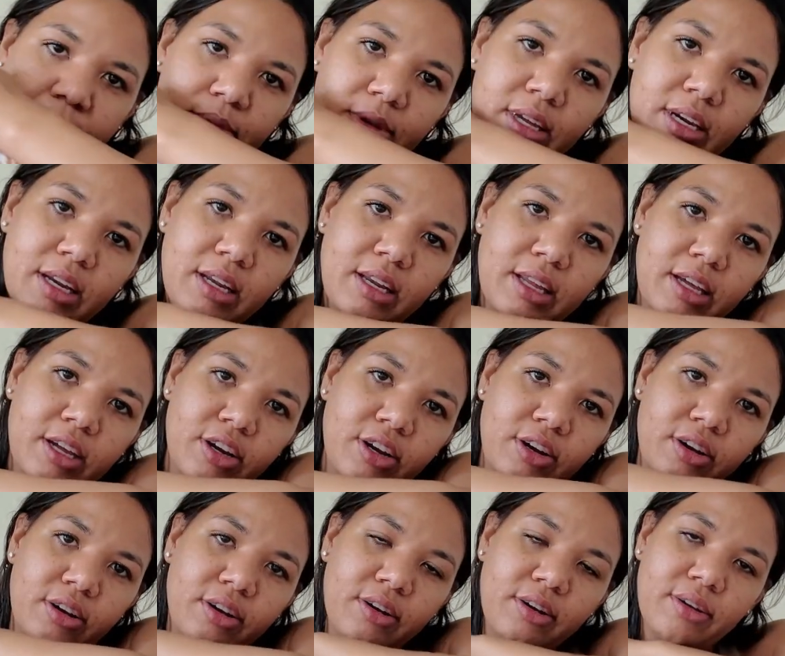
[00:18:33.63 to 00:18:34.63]
I'm gonna let
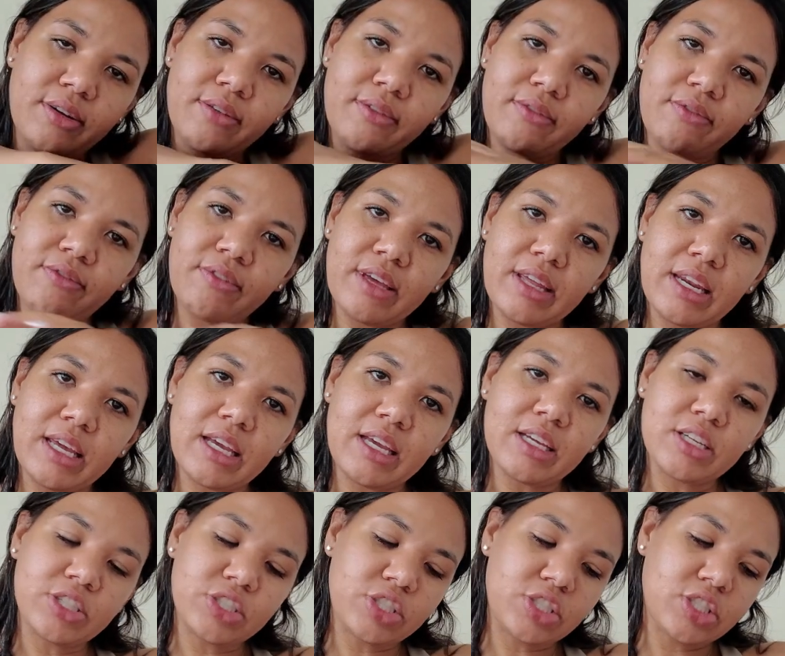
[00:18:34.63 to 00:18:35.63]
her
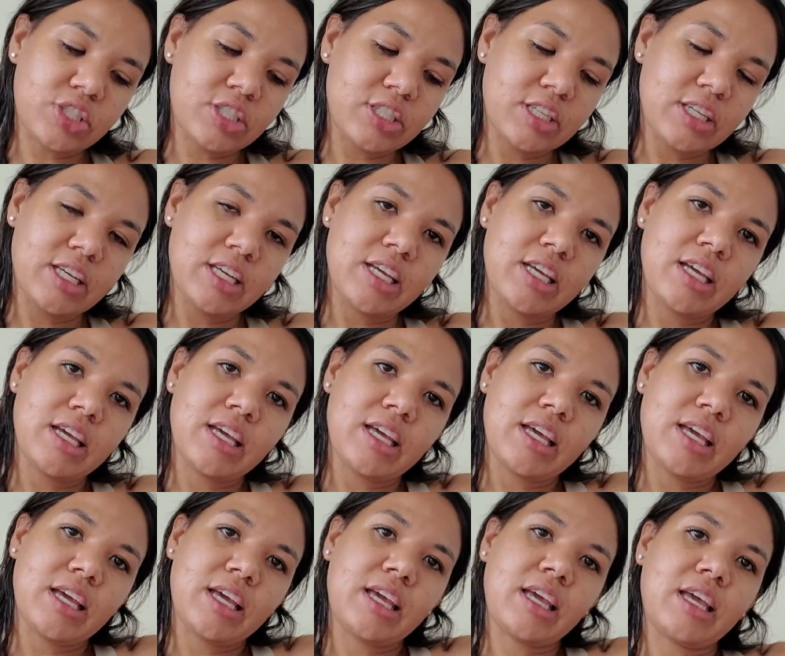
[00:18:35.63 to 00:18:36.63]
finish,
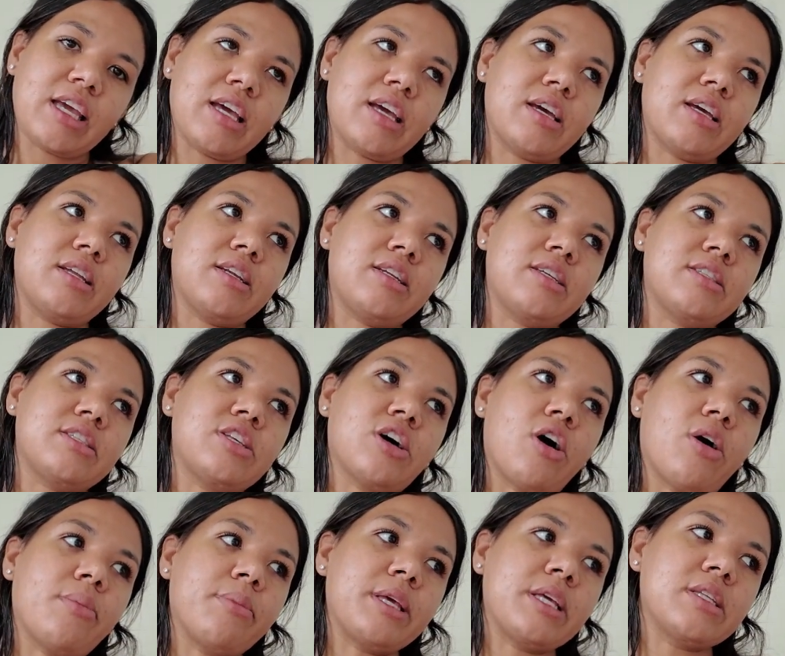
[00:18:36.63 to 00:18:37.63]
and
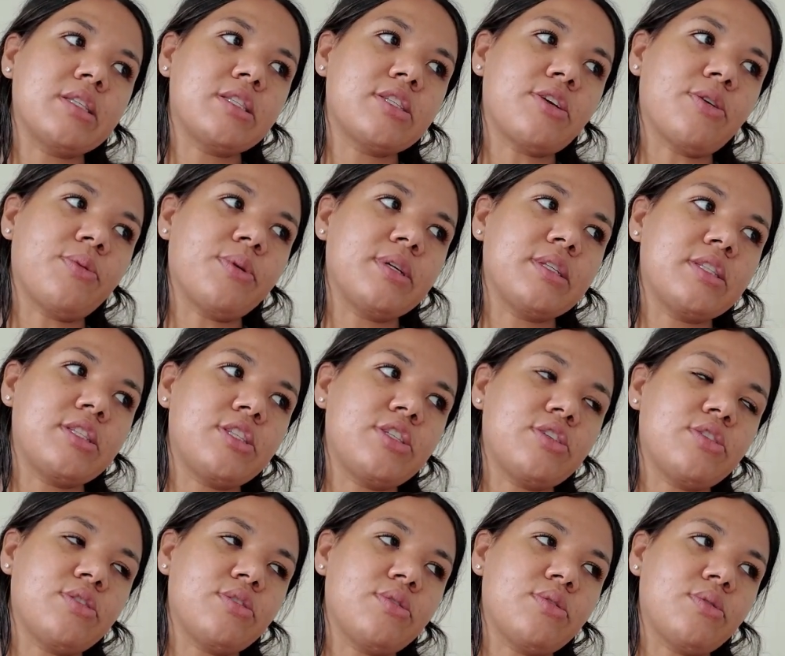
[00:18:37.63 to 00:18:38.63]
Tommy is going
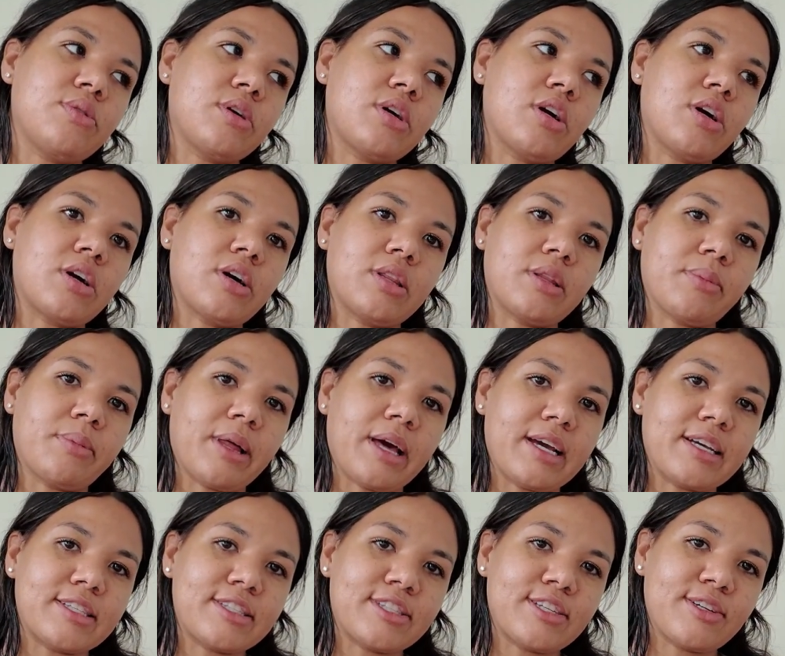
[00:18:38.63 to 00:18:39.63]
to cook on the
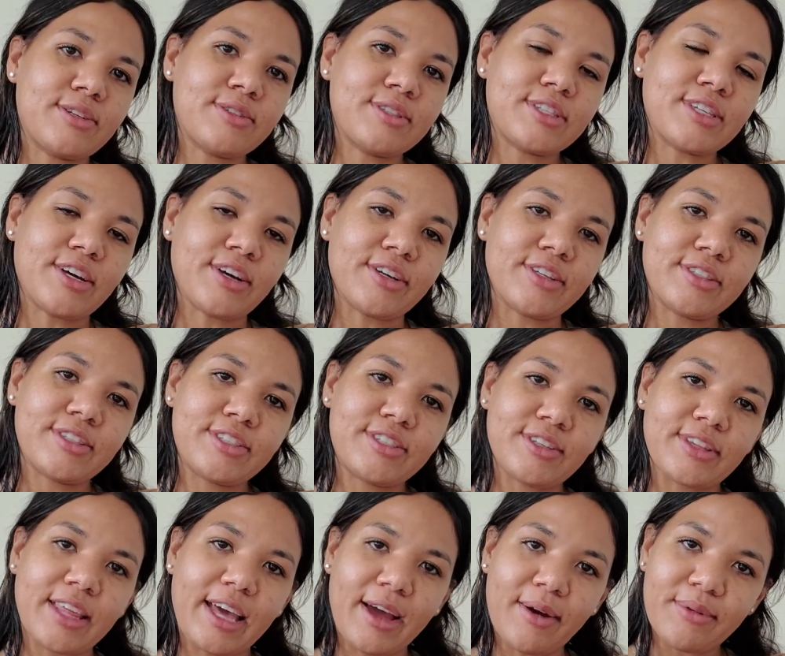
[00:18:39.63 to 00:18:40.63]
Blackstone, so I'll
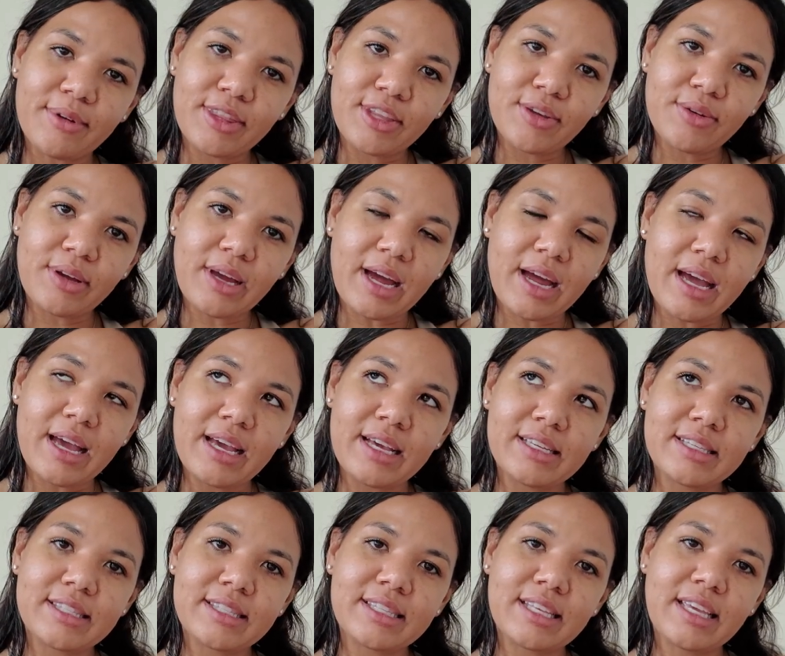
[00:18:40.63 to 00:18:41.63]
do that with you
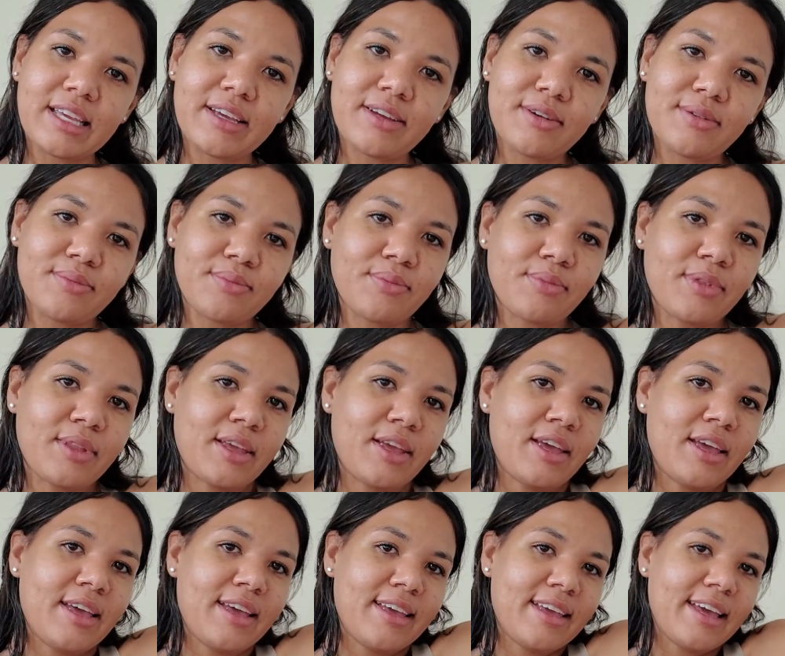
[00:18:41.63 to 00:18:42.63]
guys, and
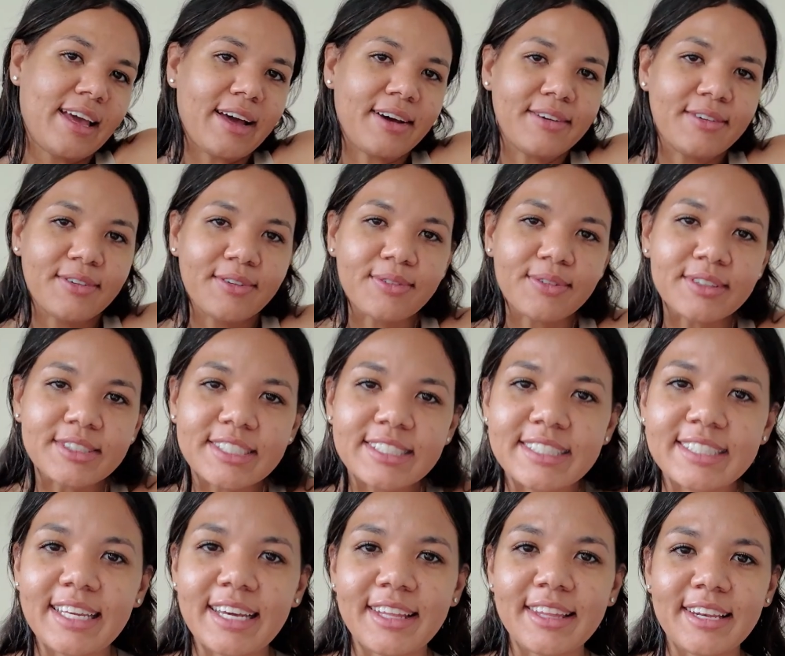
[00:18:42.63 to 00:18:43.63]
yeah, we'll
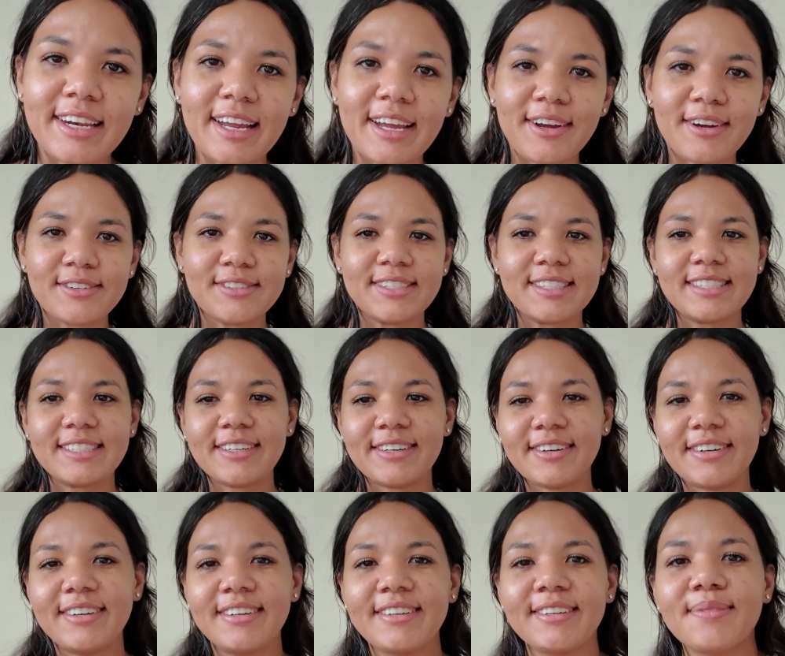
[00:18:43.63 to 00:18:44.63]
just see how the day goes
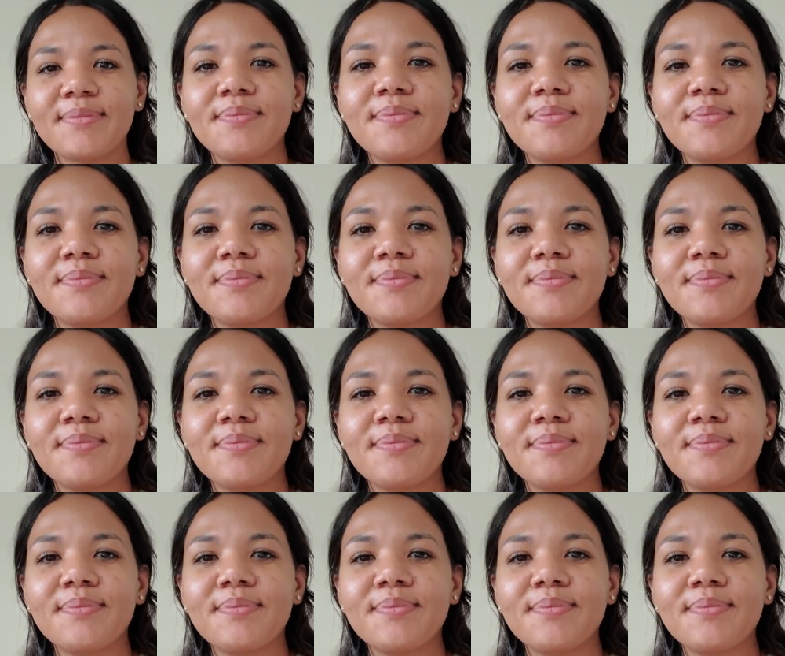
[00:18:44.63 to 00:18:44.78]
still.